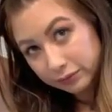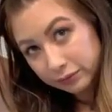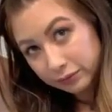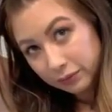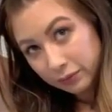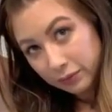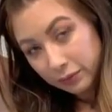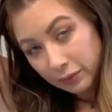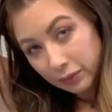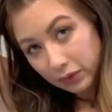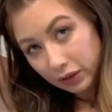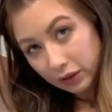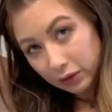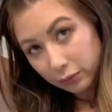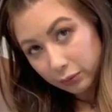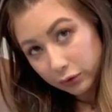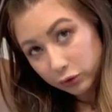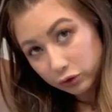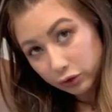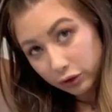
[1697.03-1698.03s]
I'm like trying to
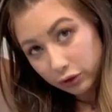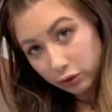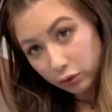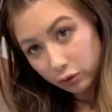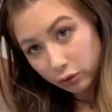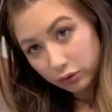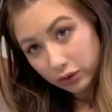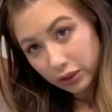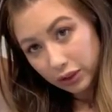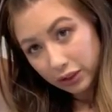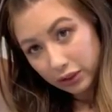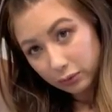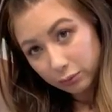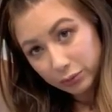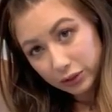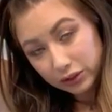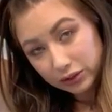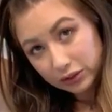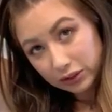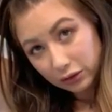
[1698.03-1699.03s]
hold the end piece out,
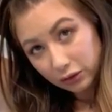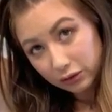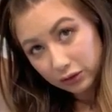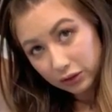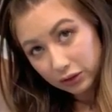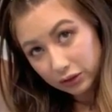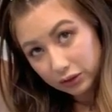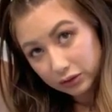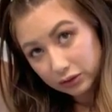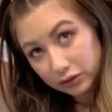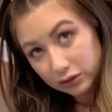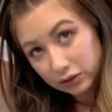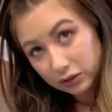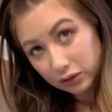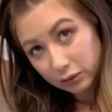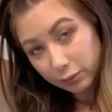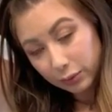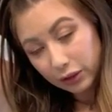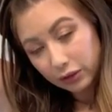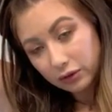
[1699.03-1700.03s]
that it doesn't slip out
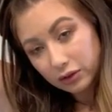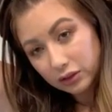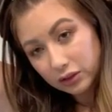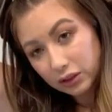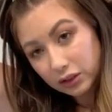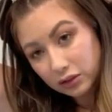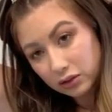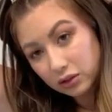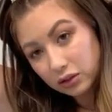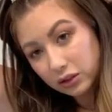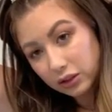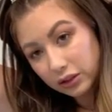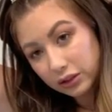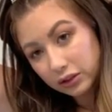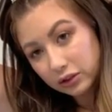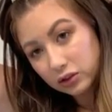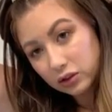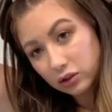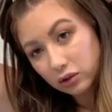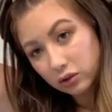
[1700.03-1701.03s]
as easily because they're
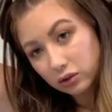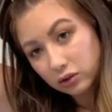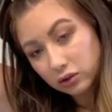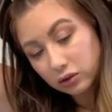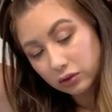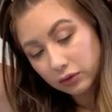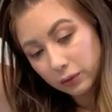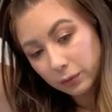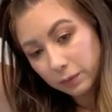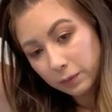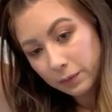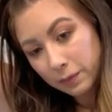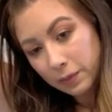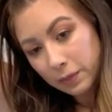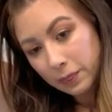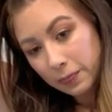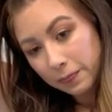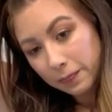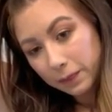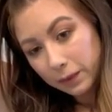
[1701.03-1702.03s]
all
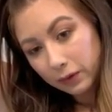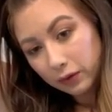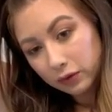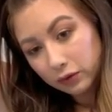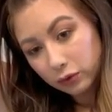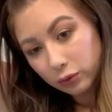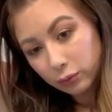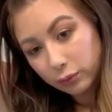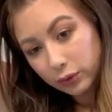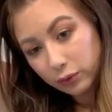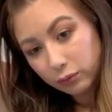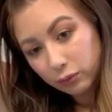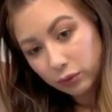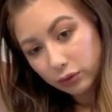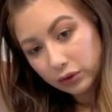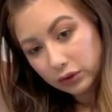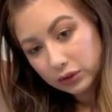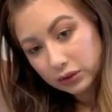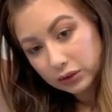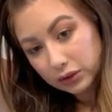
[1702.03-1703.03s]
a little bit more the
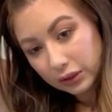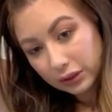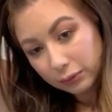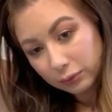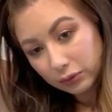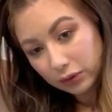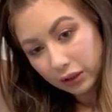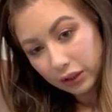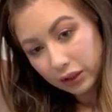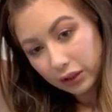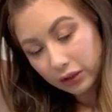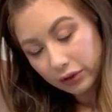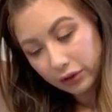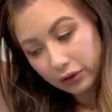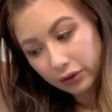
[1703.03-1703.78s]
same length.